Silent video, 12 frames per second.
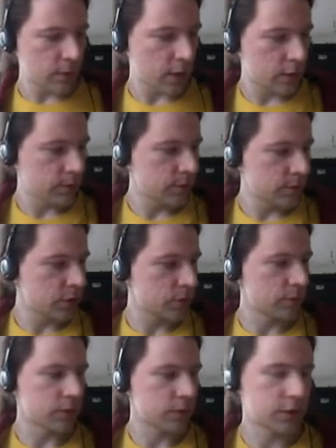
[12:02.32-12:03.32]
one,
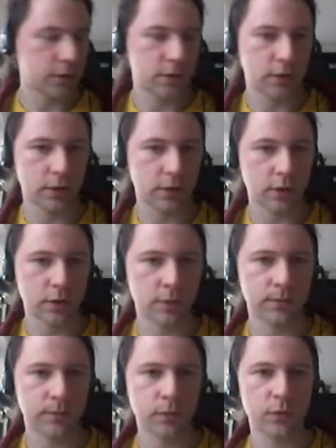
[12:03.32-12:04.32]
which was
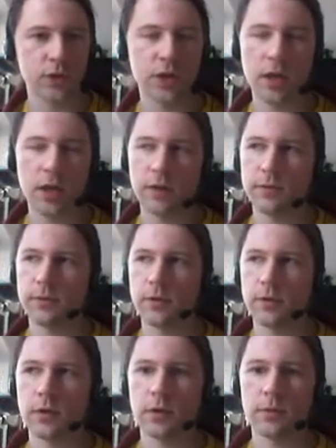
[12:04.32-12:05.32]
which gave
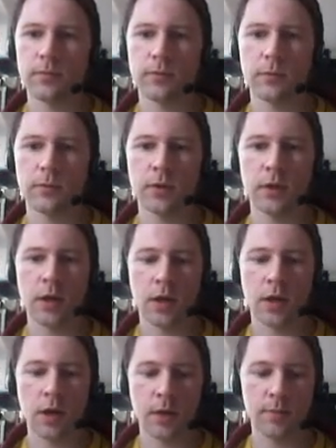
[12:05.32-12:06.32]

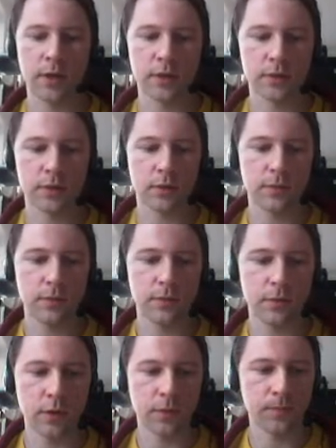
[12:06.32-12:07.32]
the IPS
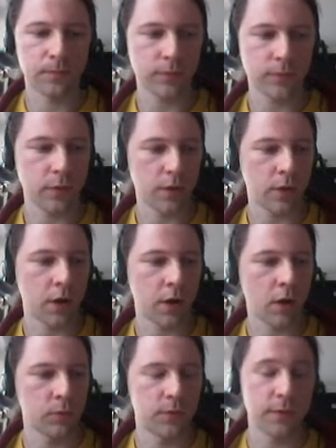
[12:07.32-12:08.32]
of
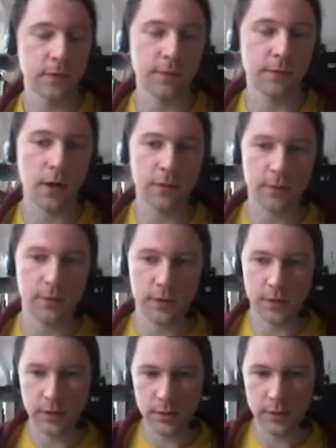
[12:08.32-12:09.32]
around 55 and
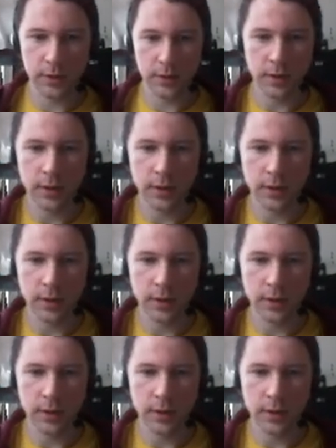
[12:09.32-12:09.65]
6.